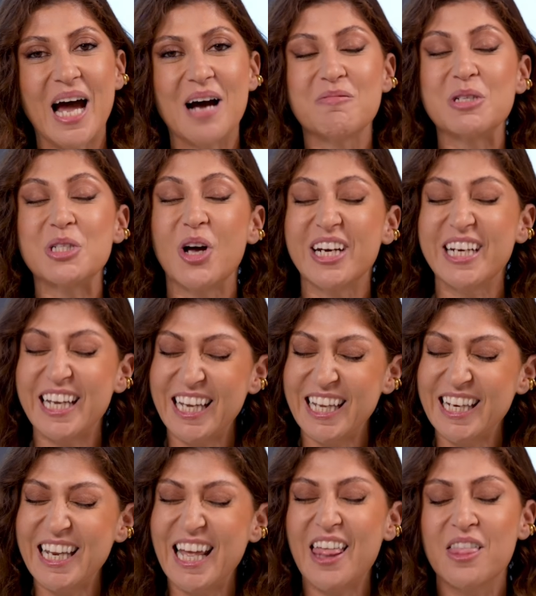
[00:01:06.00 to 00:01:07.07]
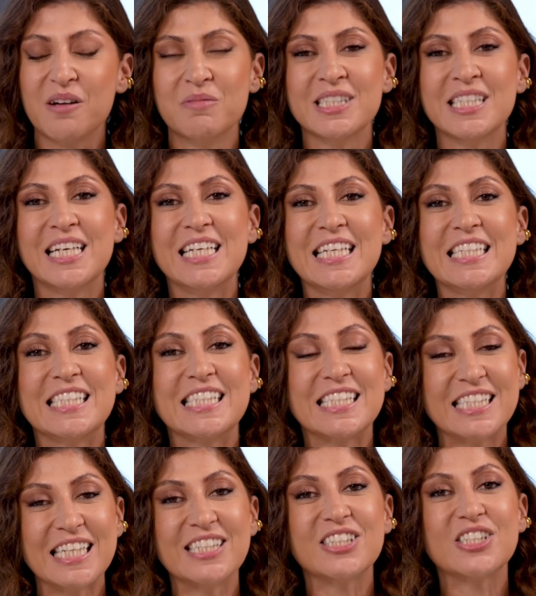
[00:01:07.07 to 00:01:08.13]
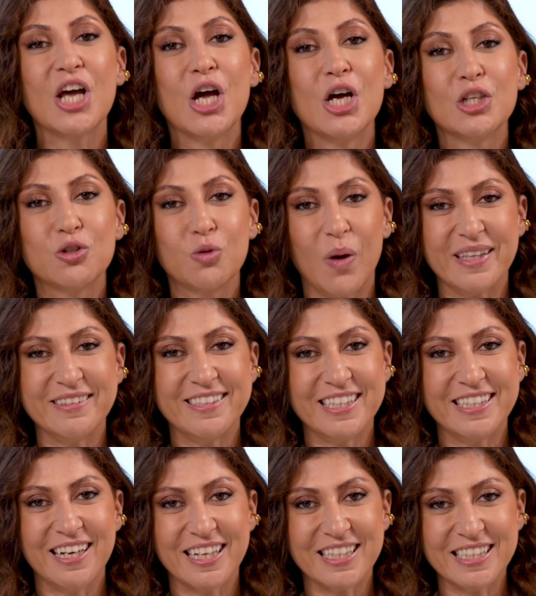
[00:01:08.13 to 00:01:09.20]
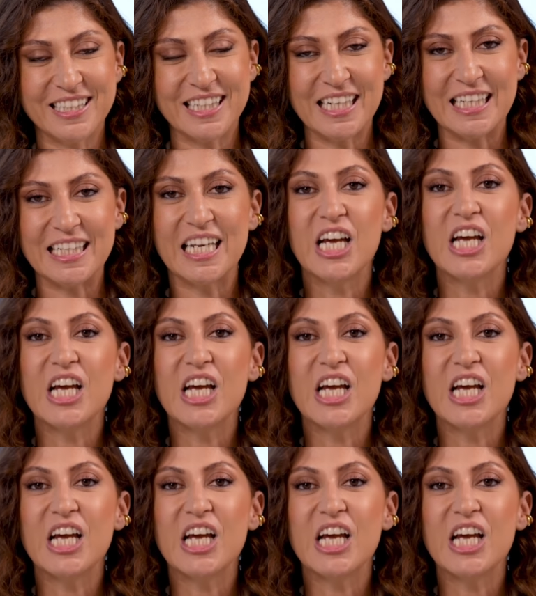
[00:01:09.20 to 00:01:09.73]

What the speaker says: Amazon in the Middle East since 2019.